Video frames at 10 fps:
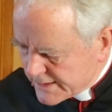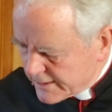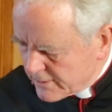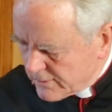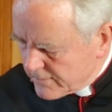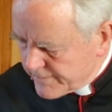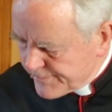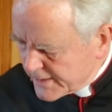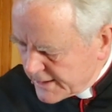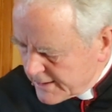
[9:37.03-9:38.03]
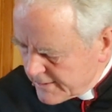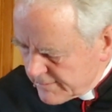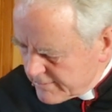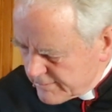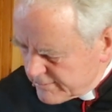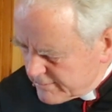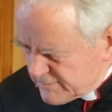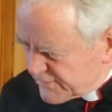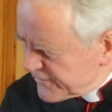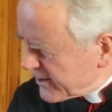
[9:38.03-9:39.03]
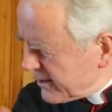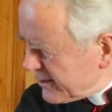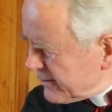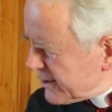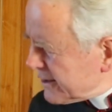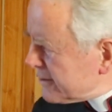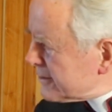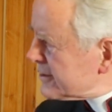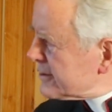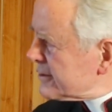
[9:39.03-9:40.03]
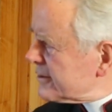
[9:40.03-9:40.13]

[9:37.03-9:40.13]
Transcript: They're all fuddling around.